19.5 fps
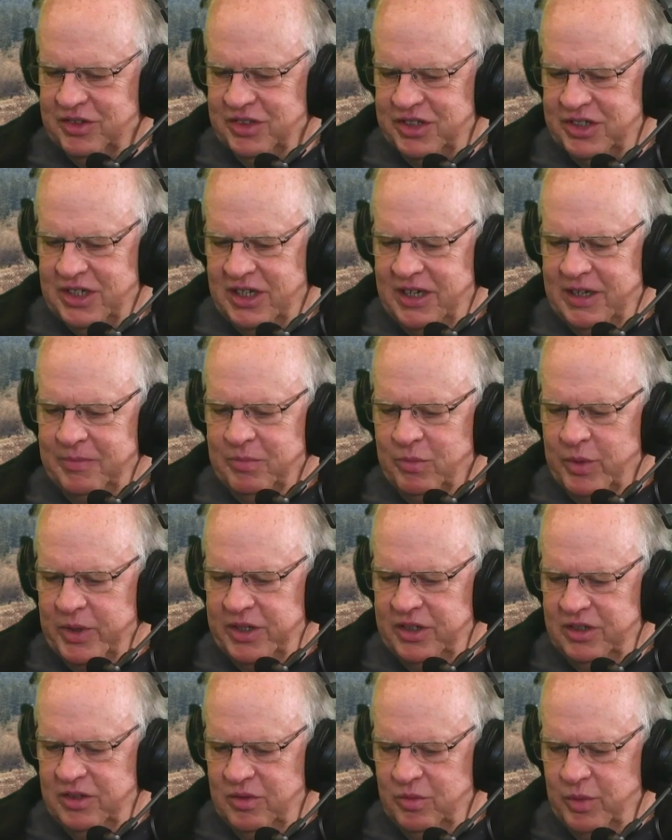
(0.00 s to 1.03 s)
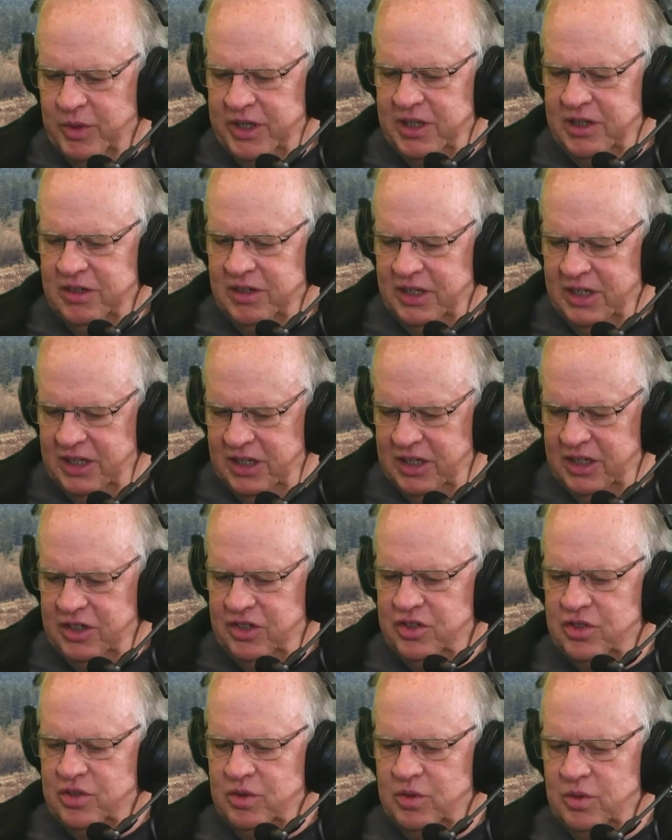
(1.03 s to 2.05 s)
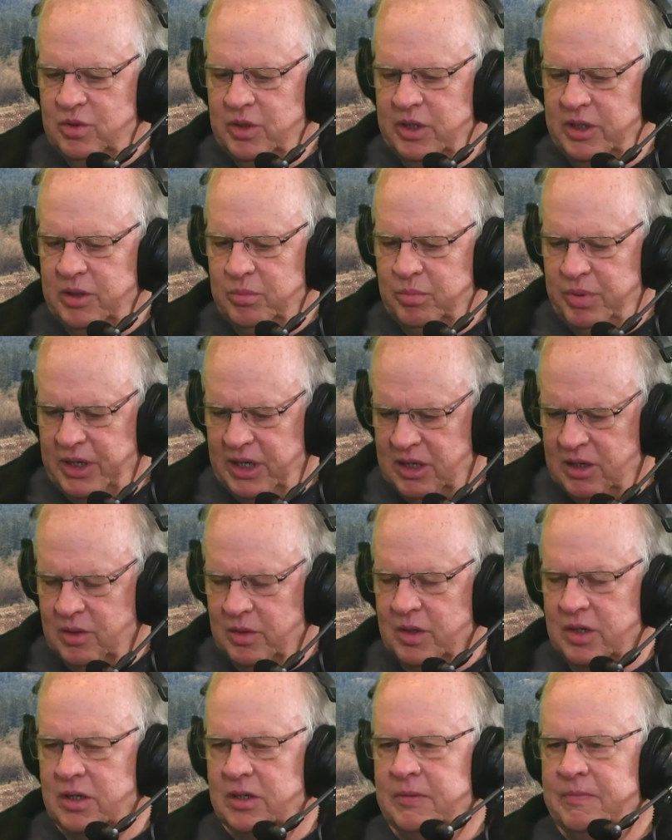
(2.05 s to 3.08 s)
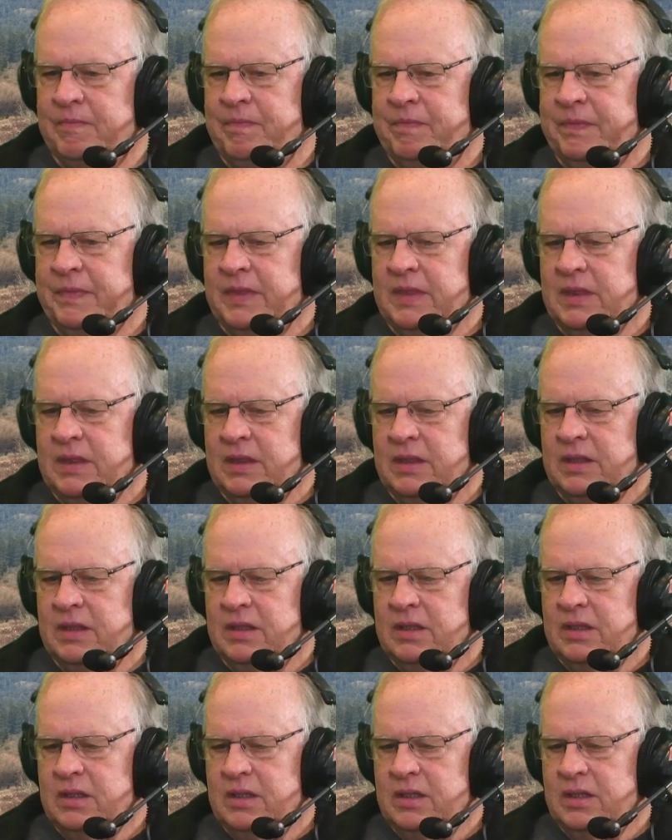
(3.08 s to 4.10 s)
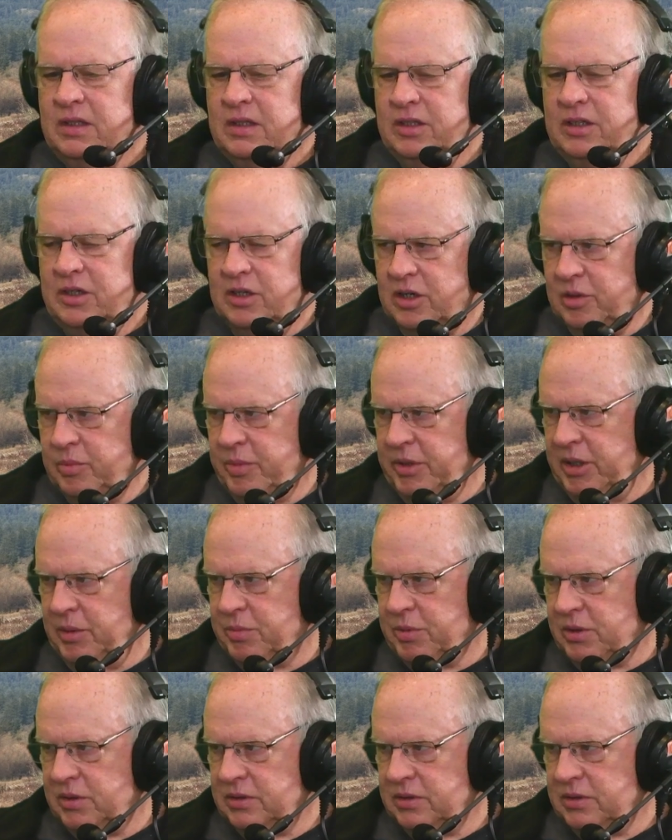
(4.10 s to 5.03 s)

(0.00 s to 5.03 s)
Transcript: the time. We need to empower young people.